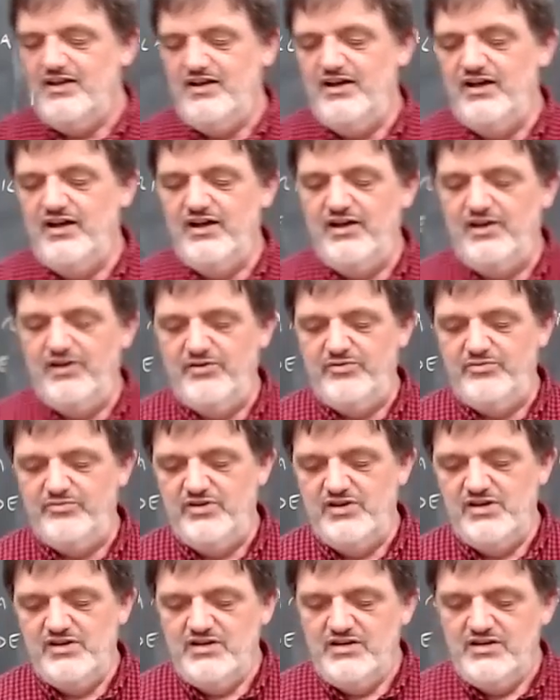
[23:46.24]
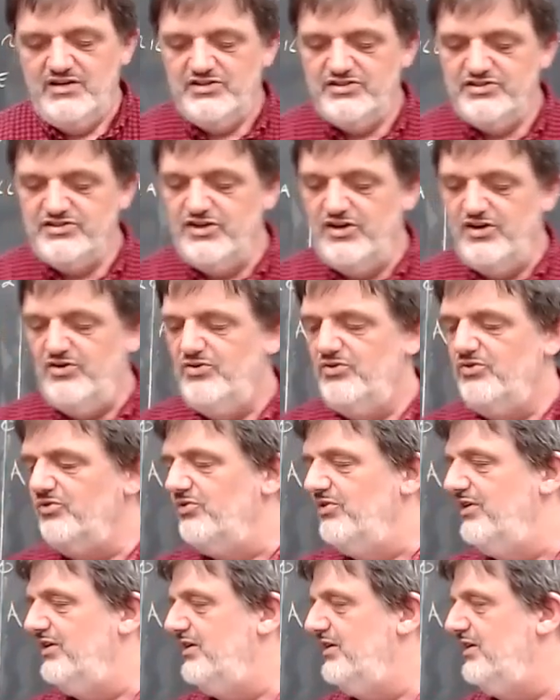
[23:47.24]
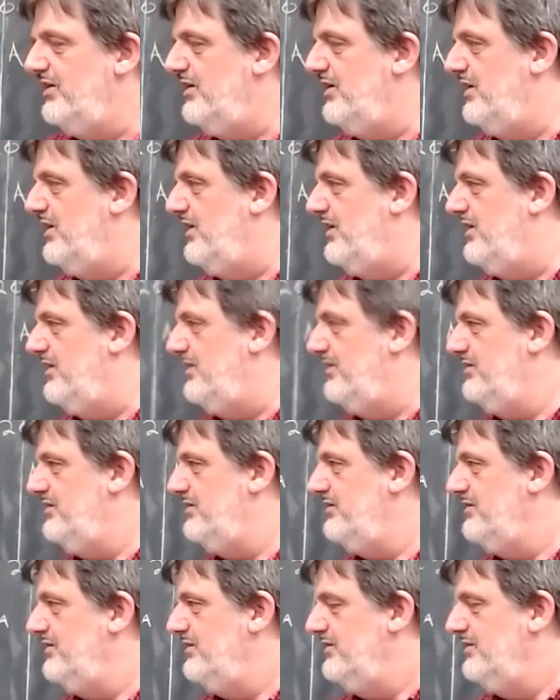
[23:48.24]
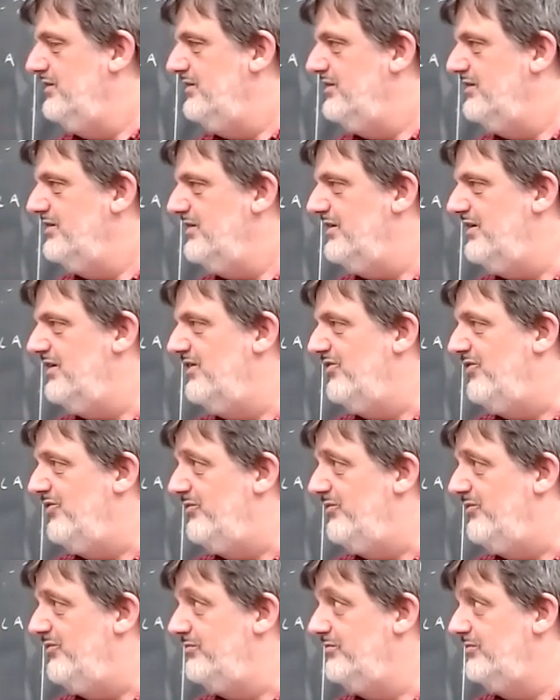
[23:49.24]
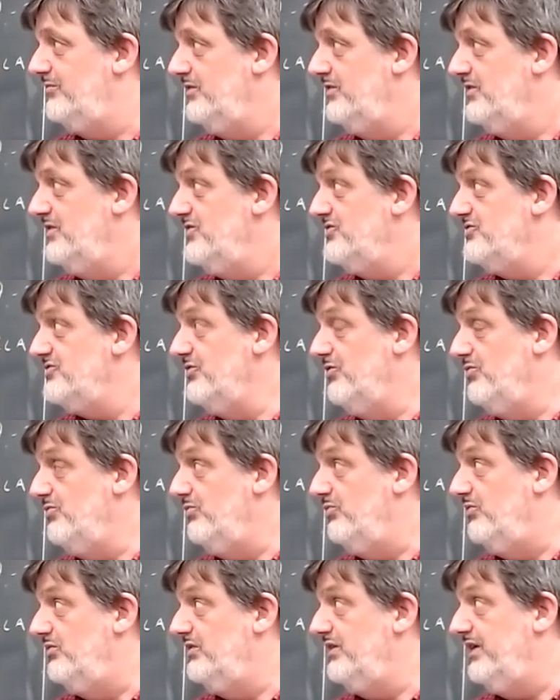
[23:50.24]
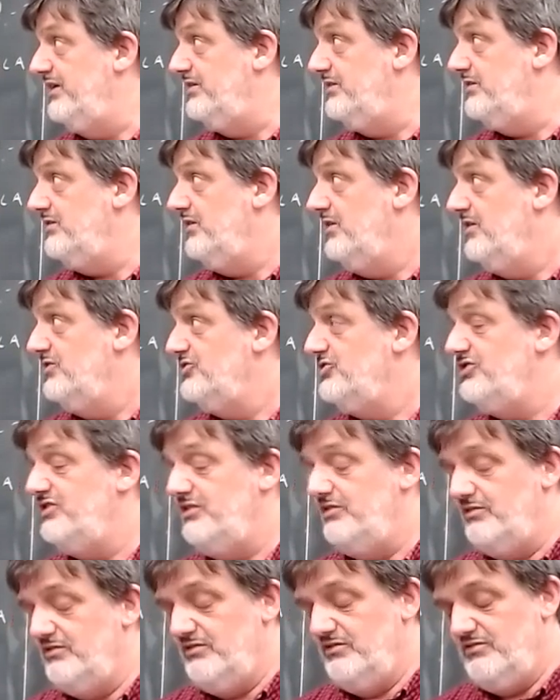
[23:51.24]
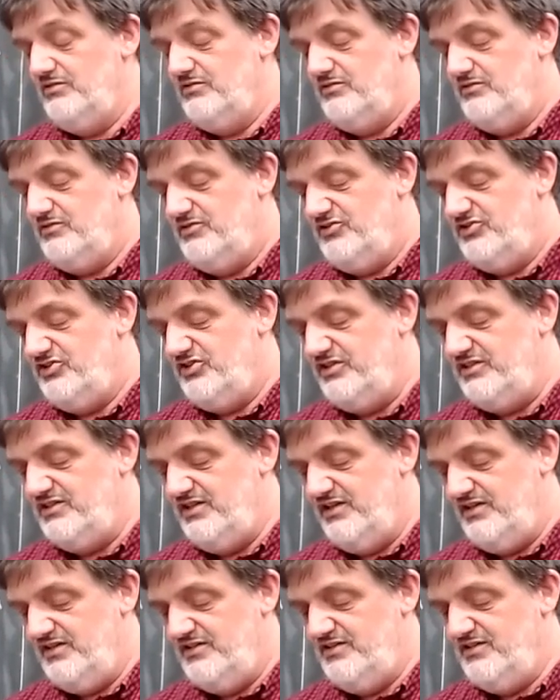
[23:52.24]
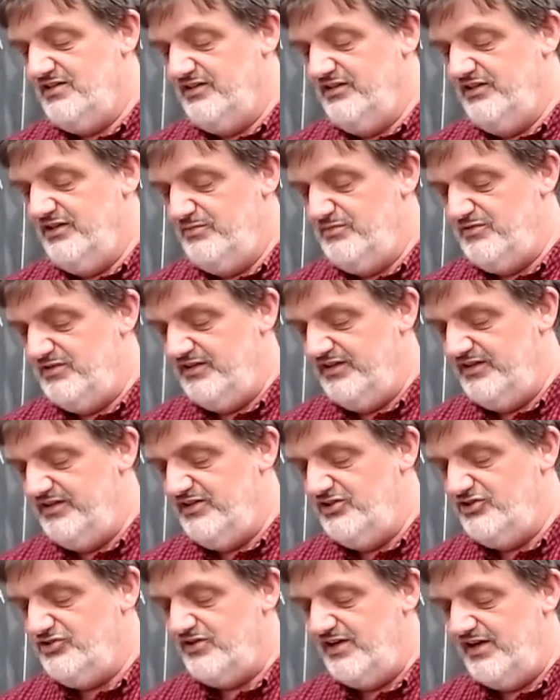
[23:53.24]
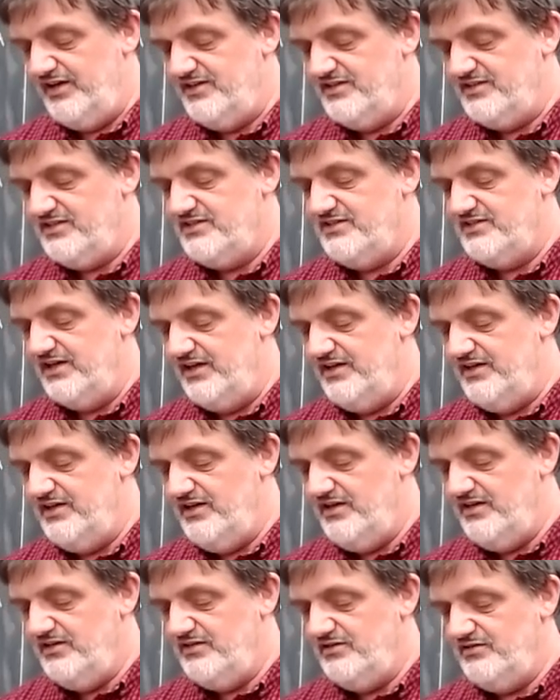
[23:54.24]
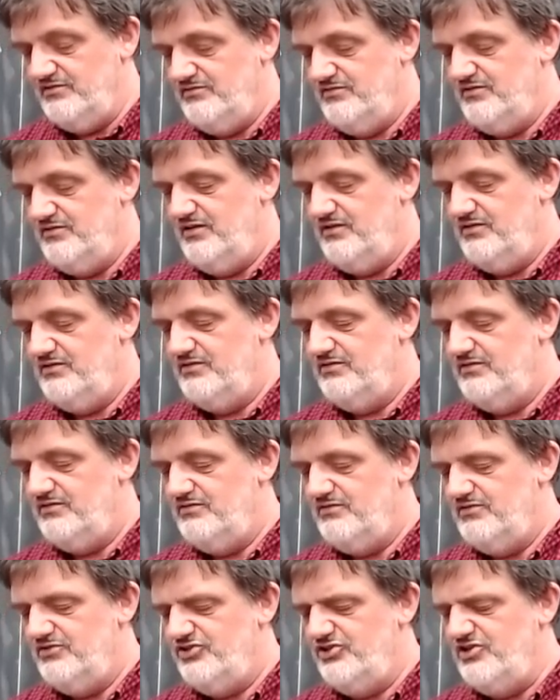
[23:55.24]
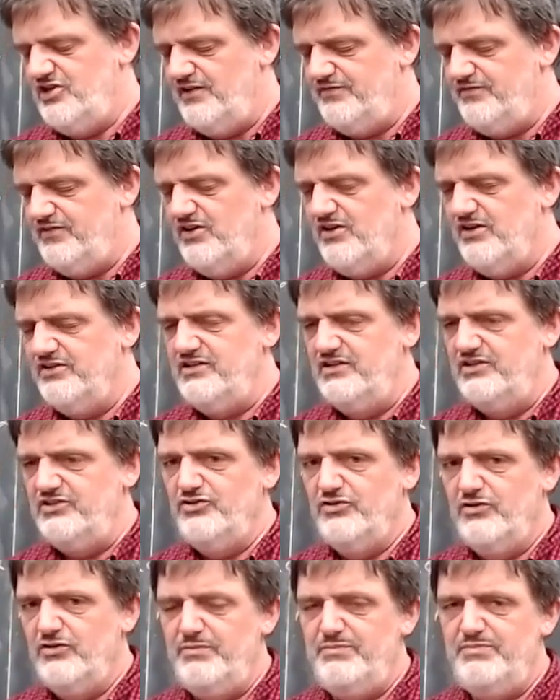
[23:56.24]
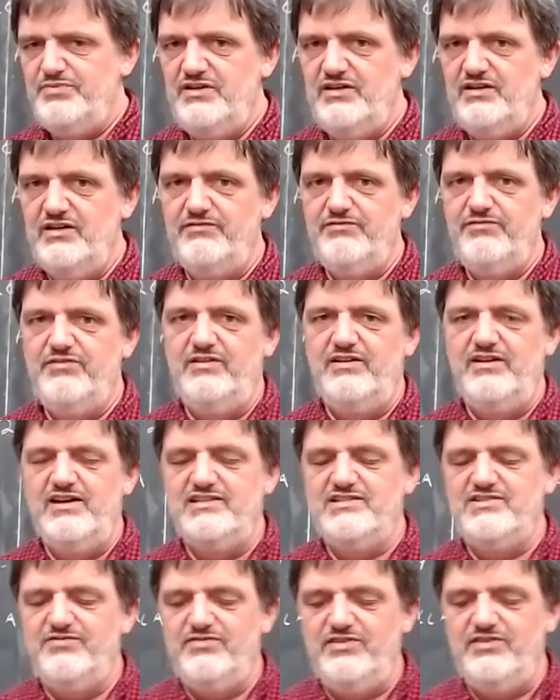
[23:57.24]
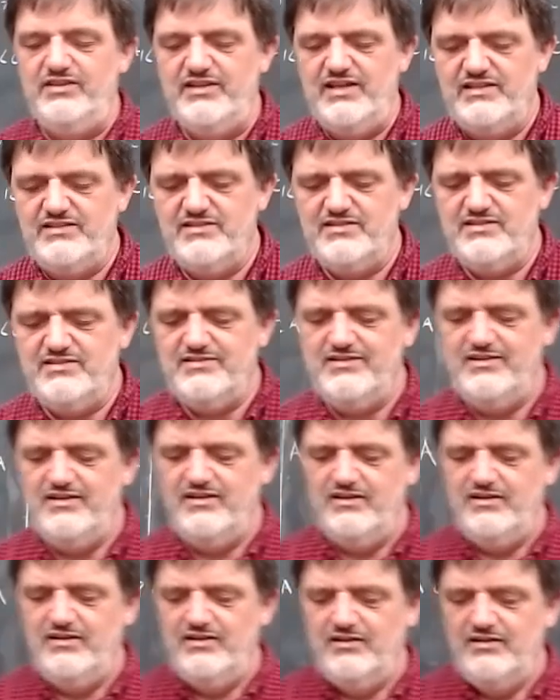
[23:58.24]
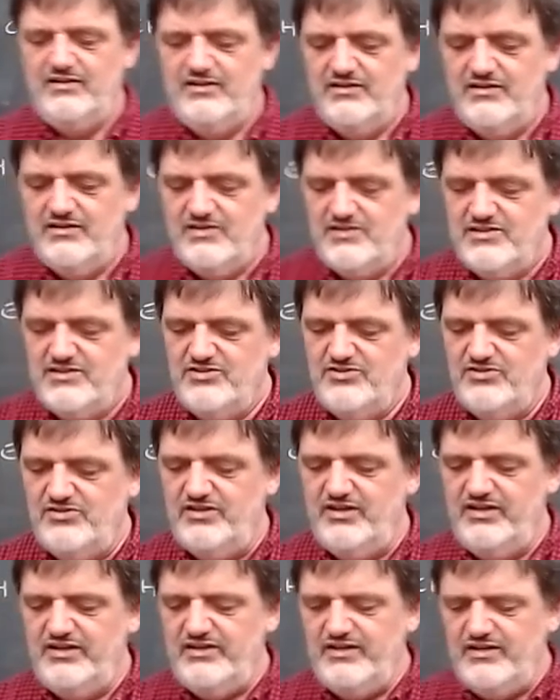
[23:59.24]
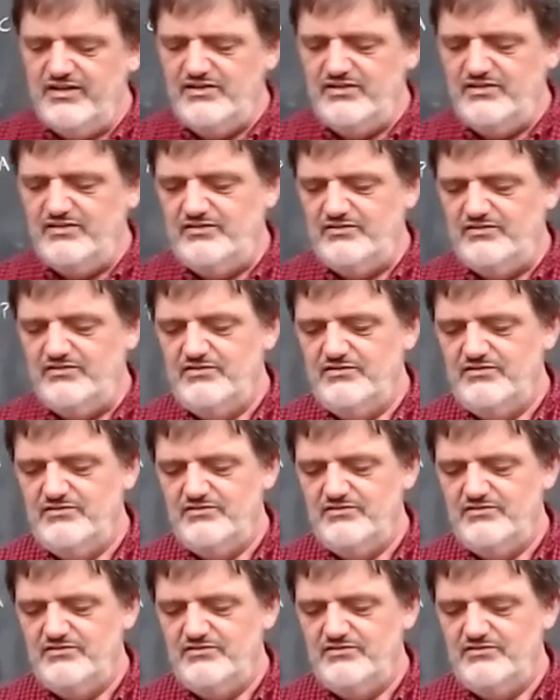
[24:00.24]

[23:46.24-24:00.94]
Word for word: Um, so, uh, um, so like she she did deliberately try to study. She often calls it European philosophy. That's certainly